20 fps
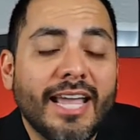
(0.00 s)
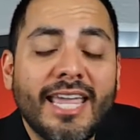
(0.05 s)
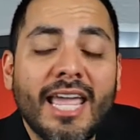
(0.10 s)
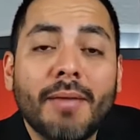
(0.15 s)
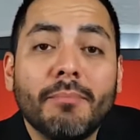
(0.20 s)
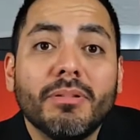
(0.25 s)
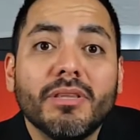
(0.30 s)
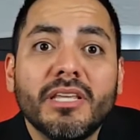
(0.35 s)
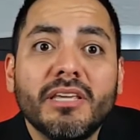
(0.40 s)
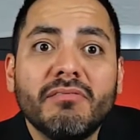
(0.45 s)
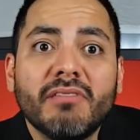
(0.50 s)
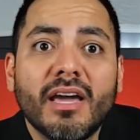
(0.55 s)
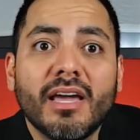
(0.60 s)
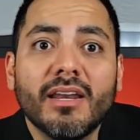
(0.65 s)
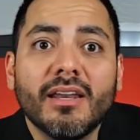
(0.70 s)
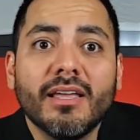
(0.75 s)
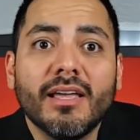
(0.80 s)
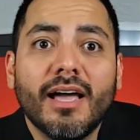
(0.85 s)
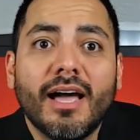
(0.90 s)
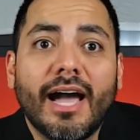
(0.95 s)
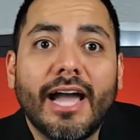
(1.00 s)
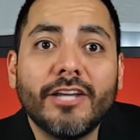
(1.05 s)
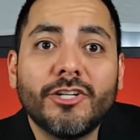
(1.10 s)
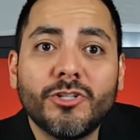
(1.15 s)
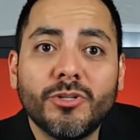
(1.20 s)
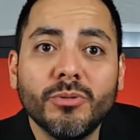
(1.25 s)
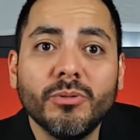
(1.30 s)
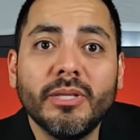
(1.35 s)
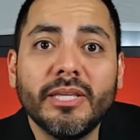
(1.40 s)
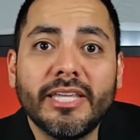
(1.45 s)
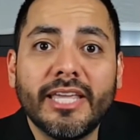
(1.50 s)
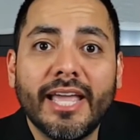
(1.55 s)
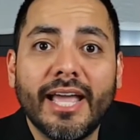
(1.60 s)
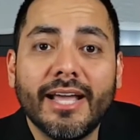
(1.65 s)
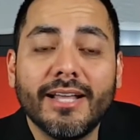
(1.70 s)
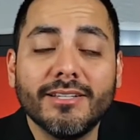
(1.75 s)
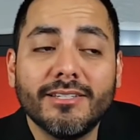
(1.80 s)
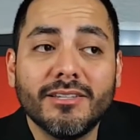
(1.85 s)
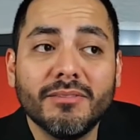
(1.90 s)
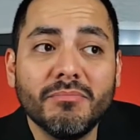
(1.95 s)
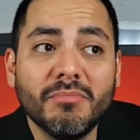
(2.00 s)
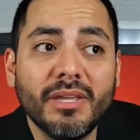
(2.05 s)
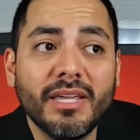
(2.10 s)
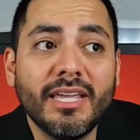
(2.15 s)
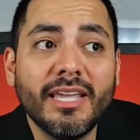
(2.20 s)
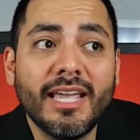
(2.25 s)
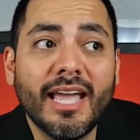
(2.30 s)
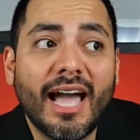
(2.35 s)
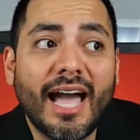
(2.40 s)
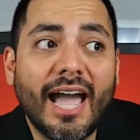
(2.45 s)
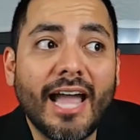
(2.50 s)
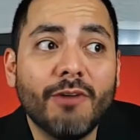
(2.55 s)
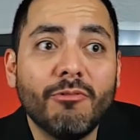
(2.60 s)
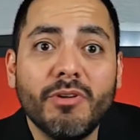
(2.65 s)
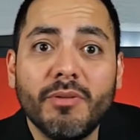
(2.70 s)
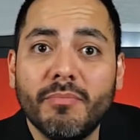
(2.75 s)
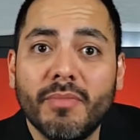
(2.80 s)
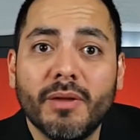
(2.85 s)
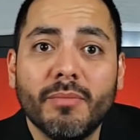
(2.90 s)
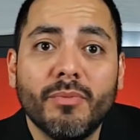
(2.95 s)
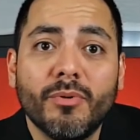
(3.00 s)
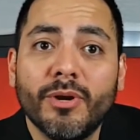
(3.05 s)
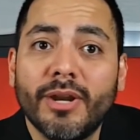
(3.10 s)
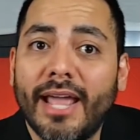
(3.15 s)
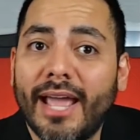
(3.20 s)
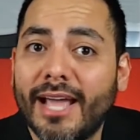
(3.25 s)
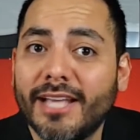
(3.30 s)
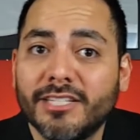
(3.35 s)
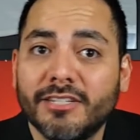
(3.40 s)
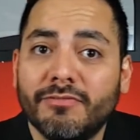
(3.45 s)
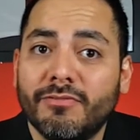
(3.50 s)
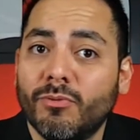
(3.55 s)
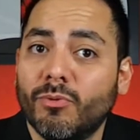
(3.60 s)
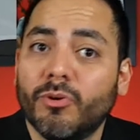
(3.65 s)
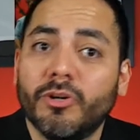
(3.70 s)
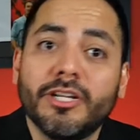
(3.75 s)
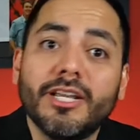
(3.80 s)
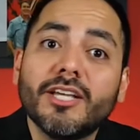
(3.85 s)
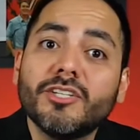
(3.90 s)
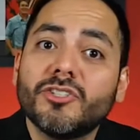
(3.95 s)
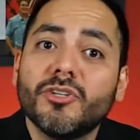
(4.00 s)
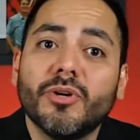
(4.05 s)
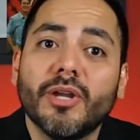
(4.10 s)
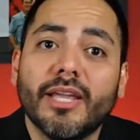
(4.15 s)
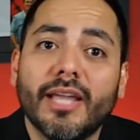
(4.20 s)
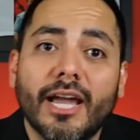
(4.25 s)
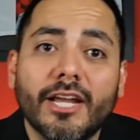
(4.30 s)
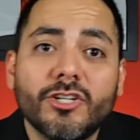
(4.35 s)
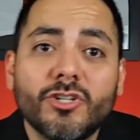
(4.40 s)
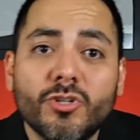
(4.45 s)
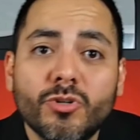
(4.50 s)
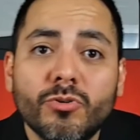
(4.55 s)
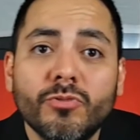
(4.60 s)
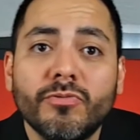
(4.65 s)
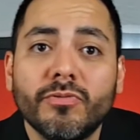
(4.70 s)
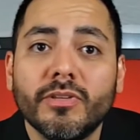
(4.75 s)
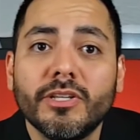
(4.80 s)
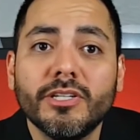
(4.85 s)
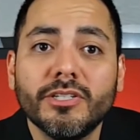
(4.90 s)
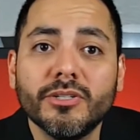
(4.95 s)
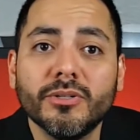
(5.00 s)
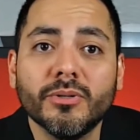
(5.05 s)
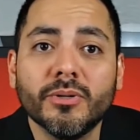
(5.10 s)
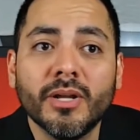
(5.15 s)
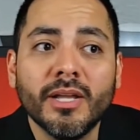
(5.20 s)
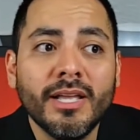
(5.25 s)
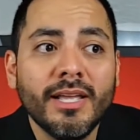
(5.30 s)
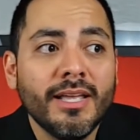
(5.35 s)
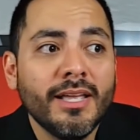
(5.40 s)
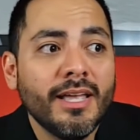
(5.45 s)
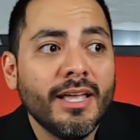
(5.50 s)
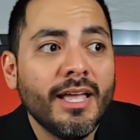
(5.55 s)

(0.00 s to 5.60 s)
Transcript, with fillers: I can't believe that. I truly can't. To me, I remember it as if it were yesterday. I truthfully do.